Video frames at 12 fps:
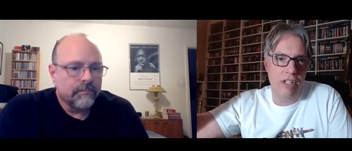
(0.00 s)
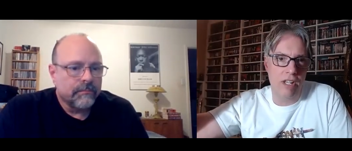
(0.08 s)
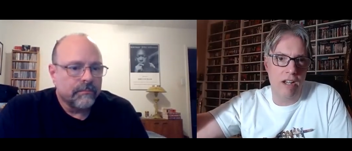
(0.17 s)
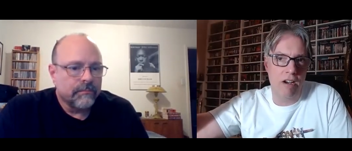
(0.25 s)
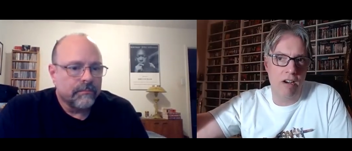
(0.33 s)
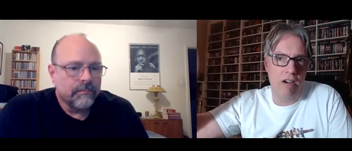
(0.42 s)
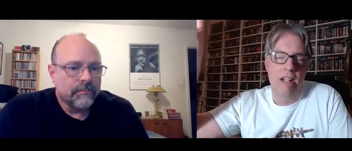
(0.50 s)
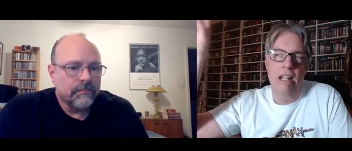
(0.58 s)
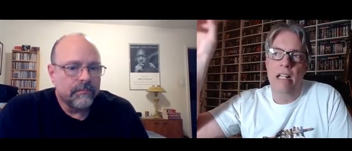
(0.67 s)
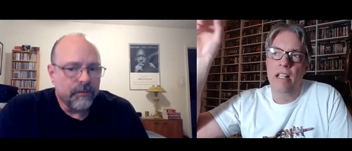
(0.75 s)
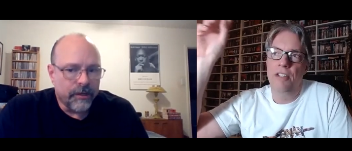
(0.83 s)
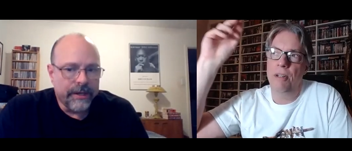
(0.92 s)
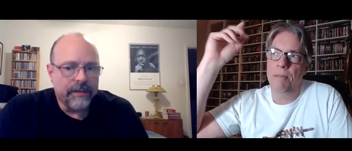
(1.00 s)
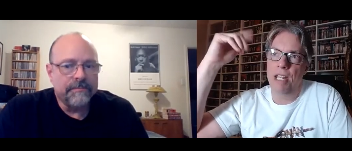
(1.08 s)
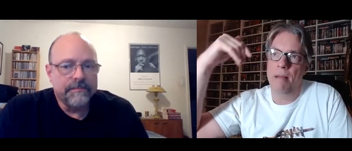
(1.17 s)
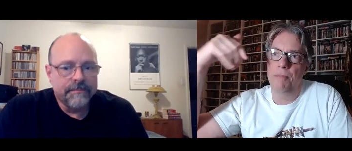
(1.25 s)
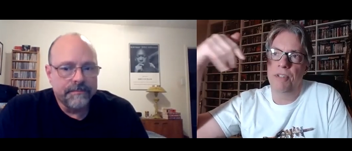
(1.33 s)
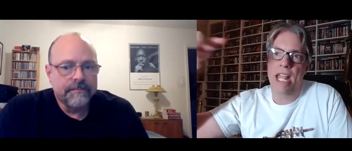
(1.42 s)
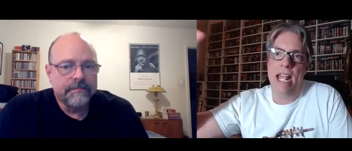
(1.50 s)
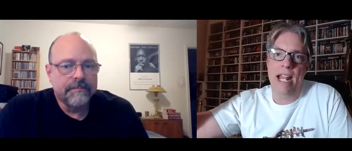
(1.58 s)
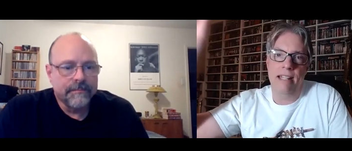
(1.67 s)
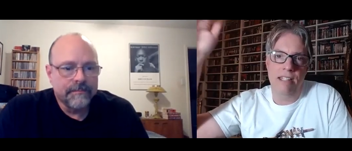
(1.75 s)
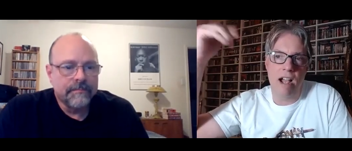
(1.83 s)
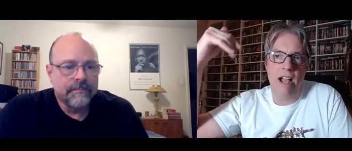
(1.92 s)
Speaker 1: in there. Right. Sometimes they
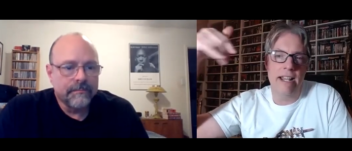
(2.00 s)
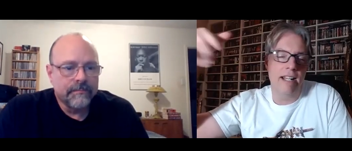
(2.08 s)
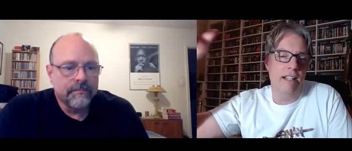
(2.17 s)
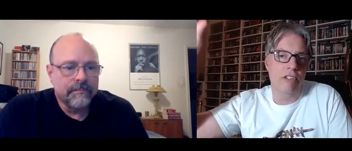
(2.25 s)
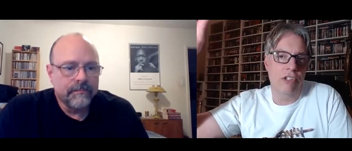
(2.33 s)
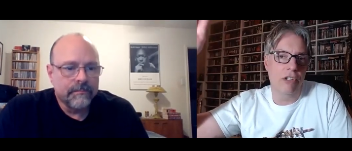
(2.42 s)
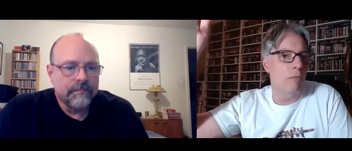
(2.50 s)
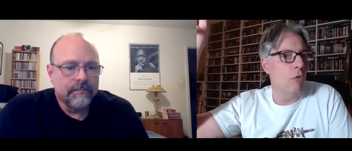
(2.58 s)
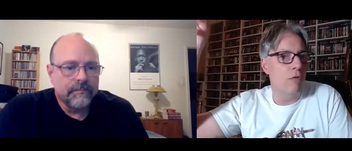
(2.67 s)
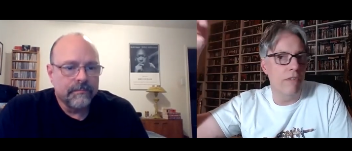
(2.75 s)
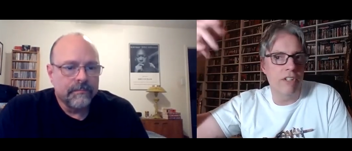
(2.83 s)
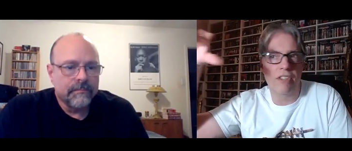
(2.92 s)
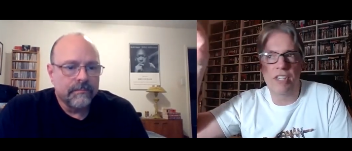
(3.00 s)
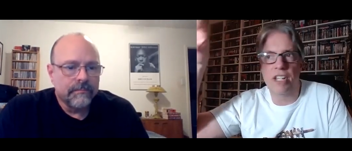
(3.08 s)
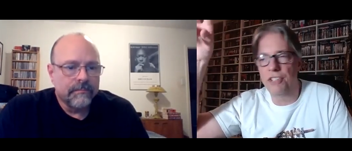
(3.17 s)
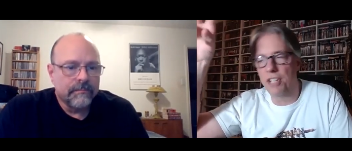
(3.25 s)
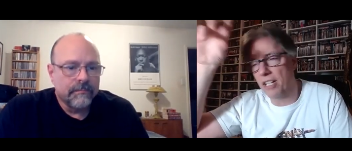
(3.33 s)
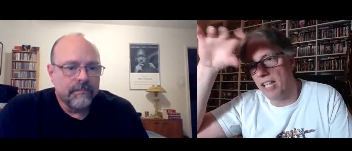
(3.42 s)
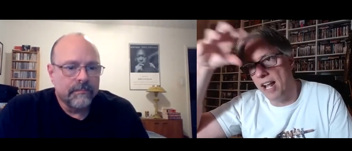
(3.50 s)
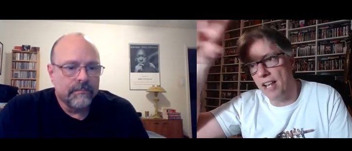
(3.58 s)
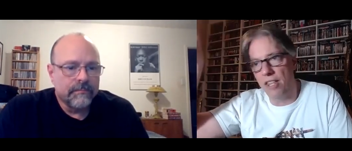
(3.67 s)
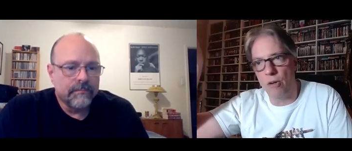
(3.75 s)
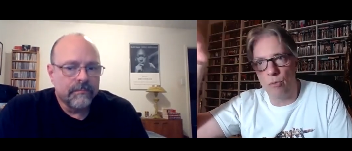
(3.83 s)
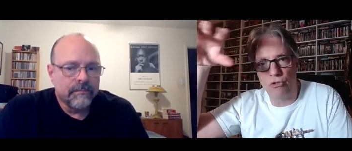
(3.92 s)
had tie-ins to movies and things like
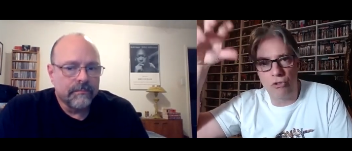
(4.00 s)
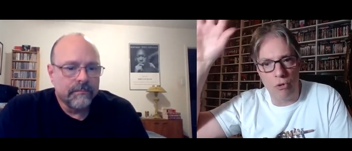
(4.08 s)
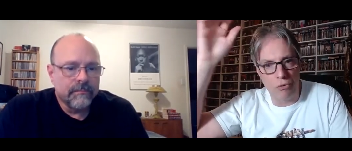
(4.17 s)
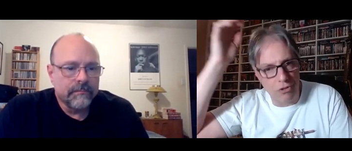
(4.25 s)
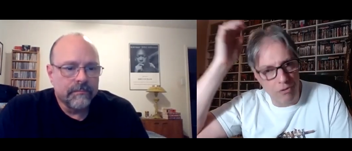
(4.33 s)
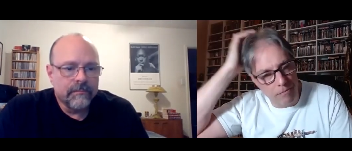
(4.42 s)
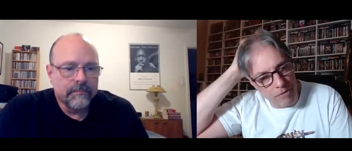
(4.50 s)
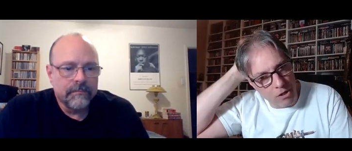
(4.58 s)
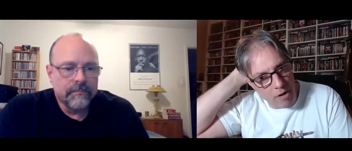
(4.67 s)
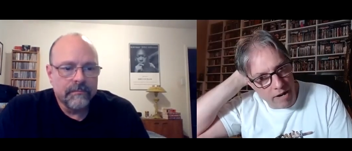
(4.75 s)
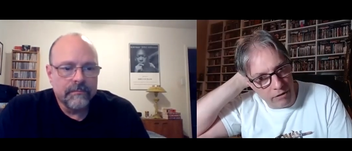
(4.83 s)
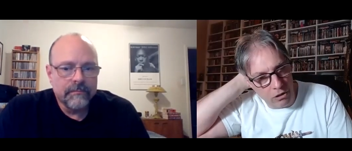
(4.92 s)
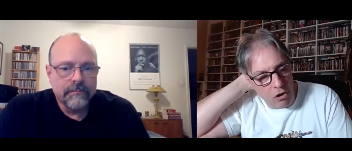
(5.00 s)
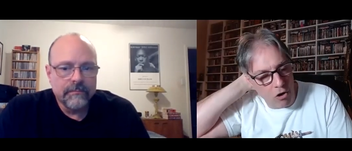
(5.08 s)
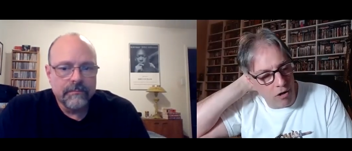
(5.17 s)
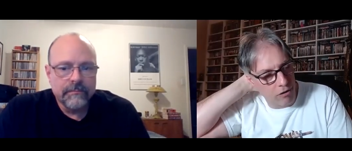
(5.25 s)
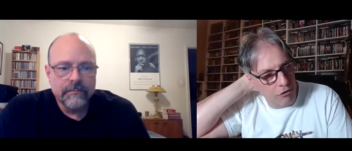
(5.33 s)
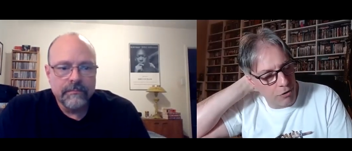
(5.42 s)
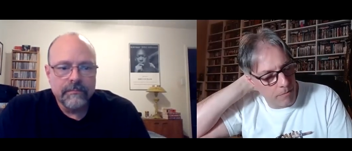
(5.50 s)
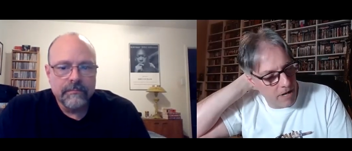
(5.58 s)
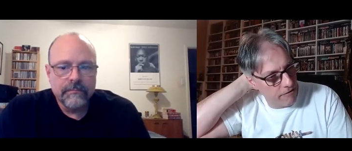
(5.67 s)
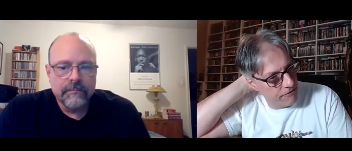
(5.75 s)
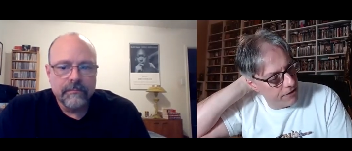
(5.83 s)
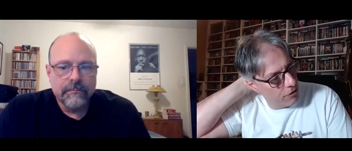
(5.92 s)
that. And they would show some, you know, have little articles
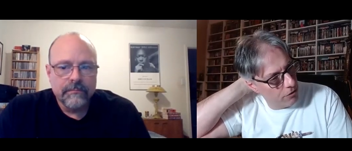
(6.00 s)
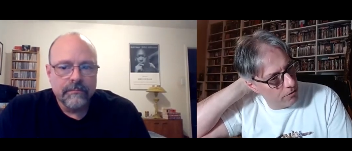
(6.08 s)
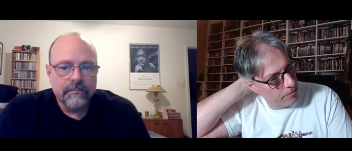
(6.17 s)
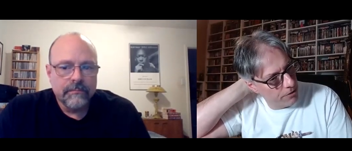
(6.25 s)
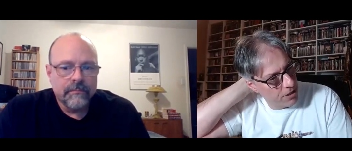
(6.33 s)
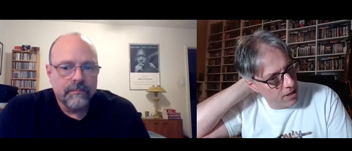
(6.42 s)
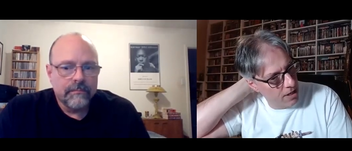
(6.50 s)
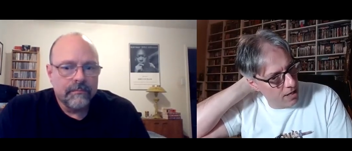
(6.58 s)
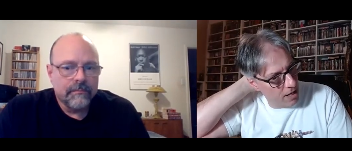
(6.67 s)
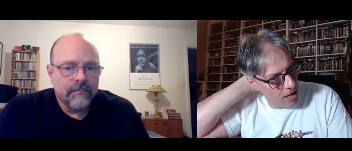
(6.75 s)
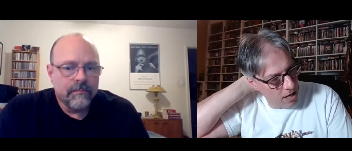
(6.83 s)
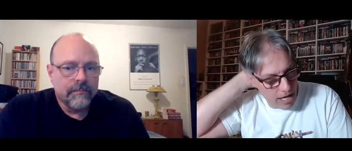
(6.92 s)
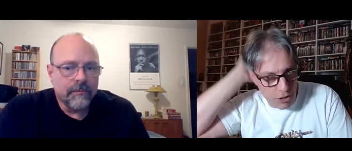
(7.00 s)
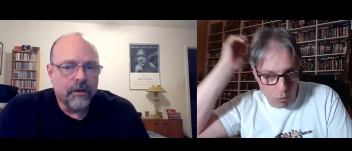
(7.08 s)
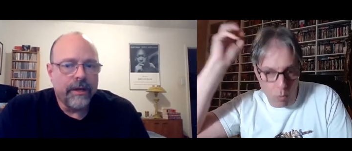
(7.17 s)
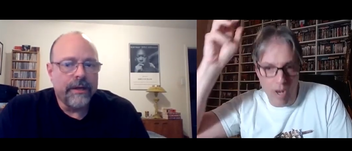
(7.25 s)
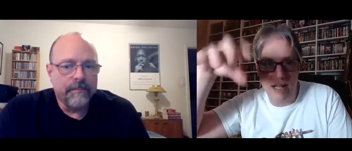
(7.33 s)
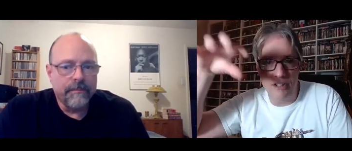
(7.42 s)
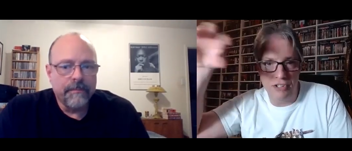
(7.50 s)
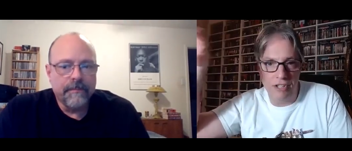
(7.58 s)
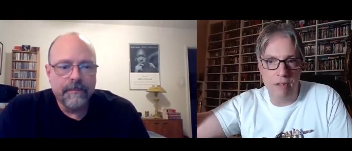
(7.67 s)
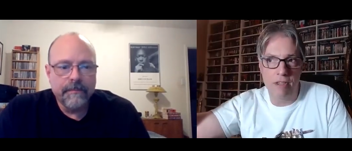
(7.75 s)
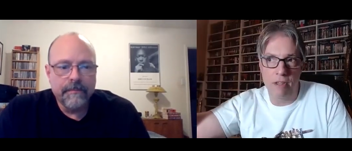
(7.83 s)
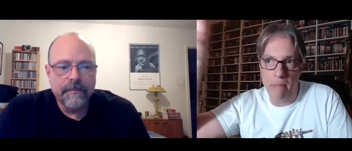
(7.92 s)
about films uh, as right. well as
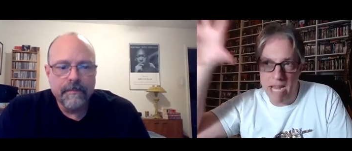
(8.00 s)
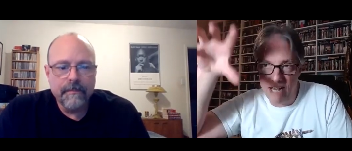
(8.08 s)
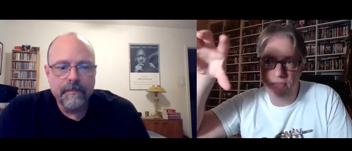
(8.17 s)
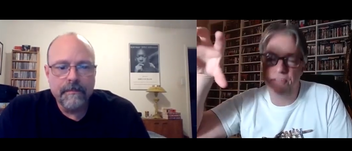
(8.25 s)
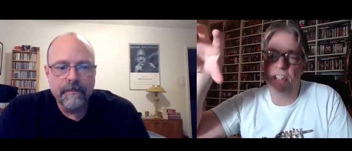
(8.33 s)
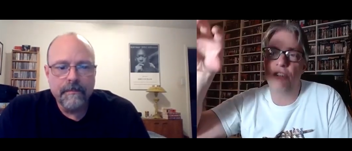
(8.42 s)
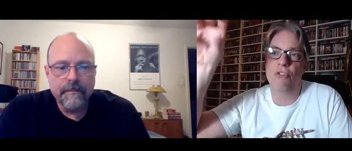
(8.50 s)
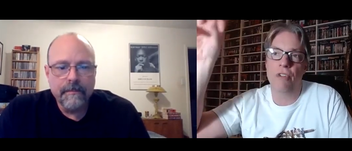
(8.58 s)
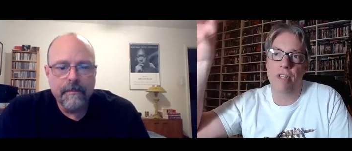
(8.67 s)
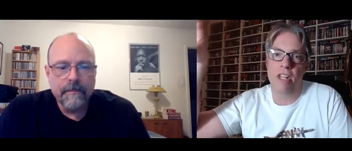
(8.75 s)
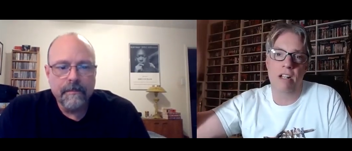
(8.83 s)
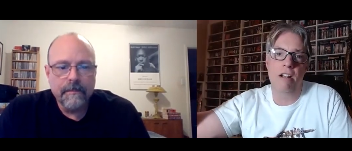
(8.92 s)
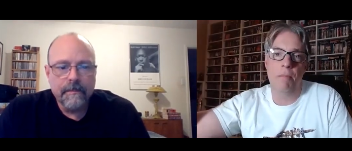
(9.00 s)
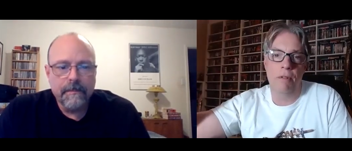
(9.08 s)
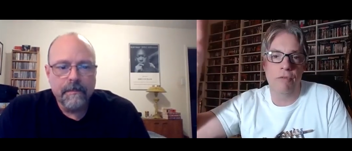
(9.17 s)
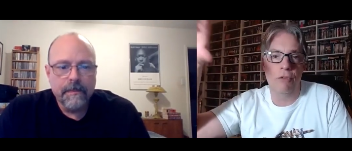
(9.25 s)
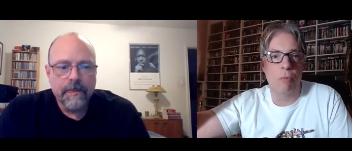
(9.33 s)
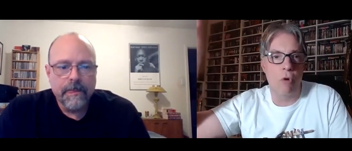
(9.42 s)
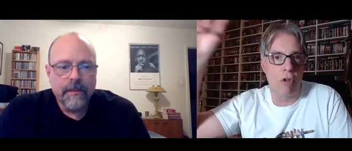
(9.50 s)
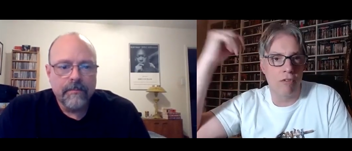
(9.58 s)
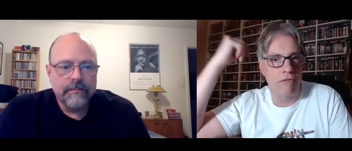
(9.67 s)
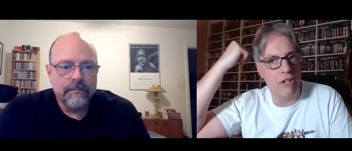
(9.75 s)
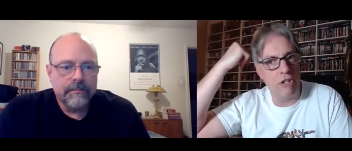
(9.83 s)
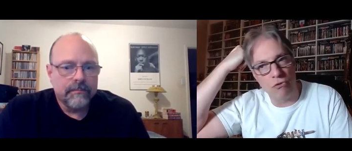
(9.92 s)
the, the main feature and then a couple of
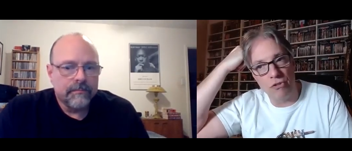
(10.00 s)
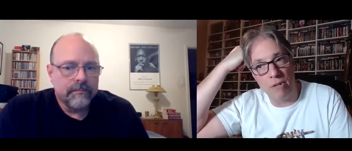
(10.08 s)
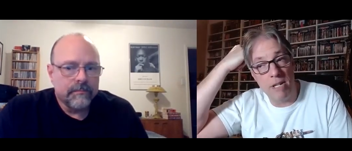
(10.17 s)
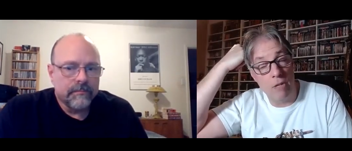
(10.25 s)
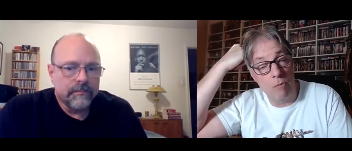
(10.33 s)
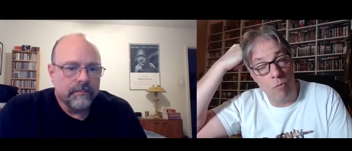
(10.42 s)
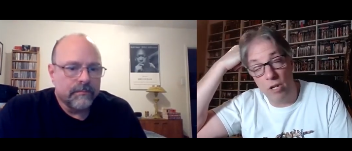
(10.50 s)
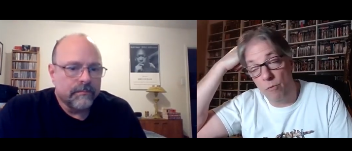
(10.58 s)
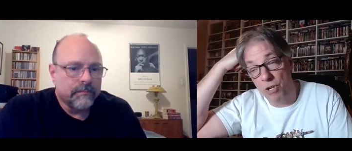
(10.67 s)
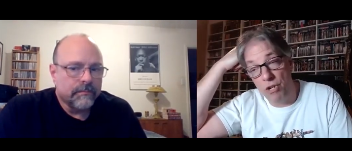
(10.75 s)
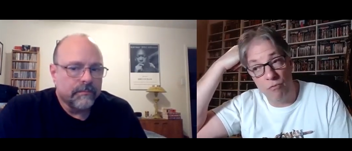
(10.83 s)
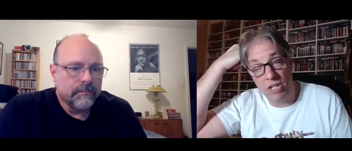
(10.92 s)
smaller features. I mean, w- when you